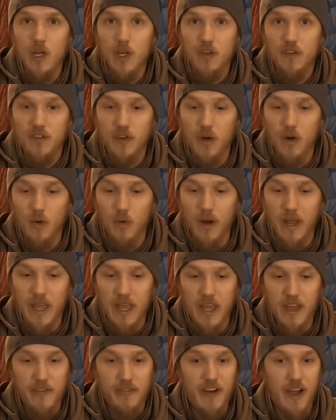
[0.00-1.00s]
So
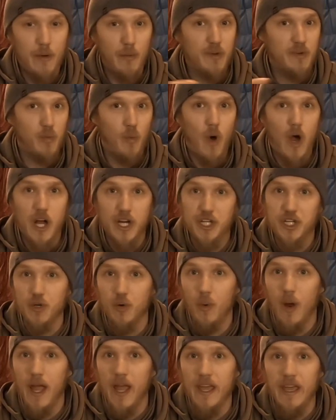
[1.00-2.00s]
if I was washed
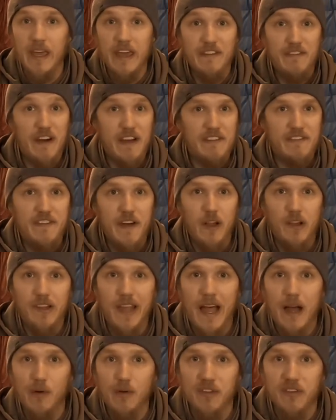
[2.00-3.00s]
away, if I fell
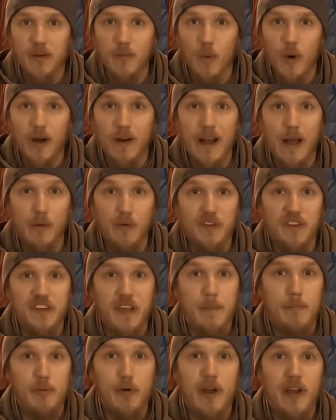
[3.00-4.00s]
down somewhere and I was
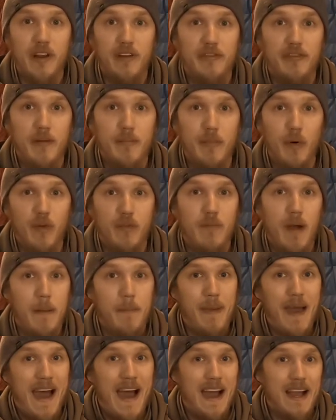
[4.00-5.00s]
separated from both my
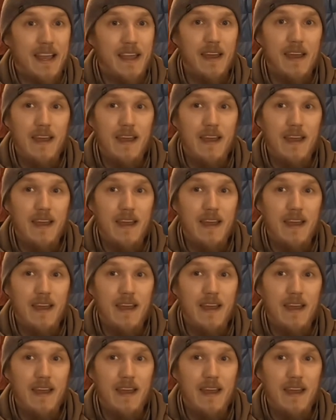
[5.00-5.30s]
pack